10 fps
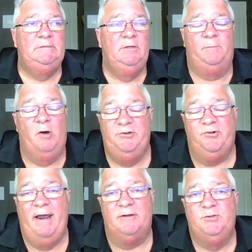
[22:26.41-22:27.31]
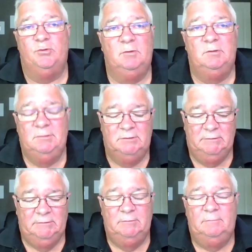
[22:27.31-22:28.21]
by, by droughts or
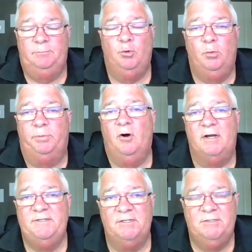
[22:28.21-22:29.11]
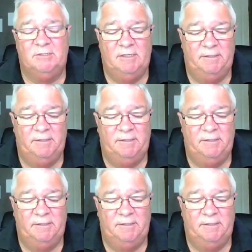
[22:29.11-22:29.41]
poor prices.